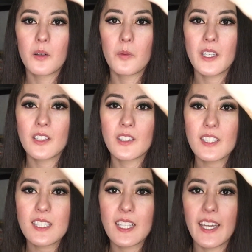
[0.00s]
what it looks
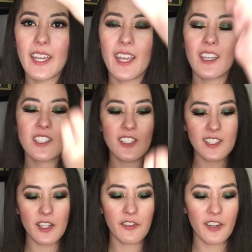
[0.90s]
like, and it's just
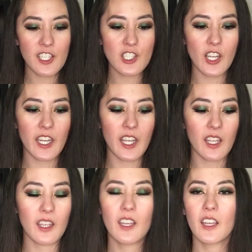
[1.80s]
so
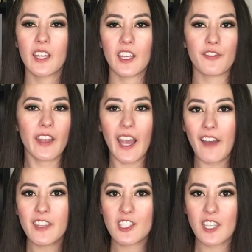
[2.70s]
frustrating. If you have
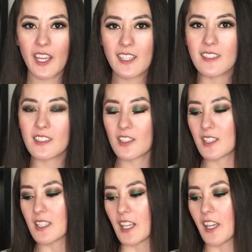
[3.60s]
the chance to
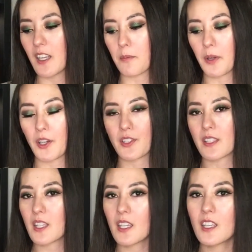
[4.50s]
see it in
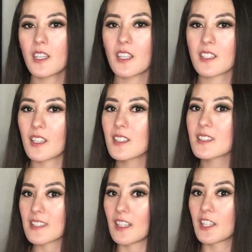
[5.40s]
person, it's gonna
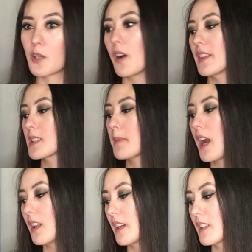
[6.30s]
sell you on this
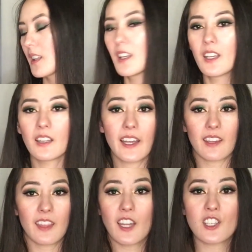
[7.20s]
palette. Like
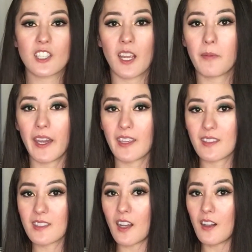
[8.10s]
that shade by
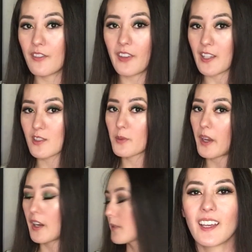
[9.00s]
itself, I
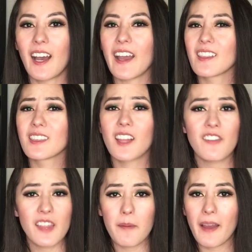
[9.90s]
swear. I love
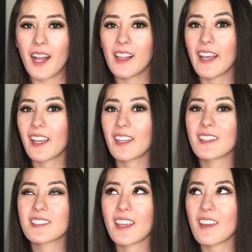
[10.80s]
that palette. I cannot
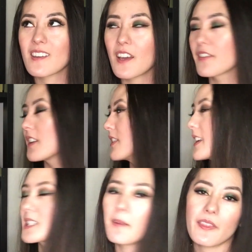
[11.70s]
say enough good
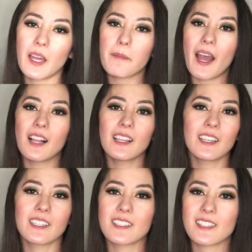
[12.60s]
things about that palette.
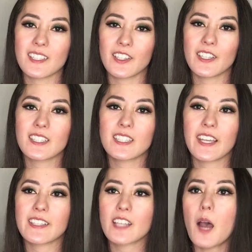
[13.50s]
It is
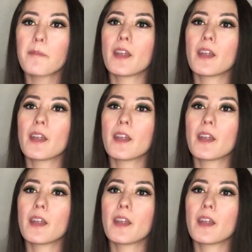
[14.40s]
seriously top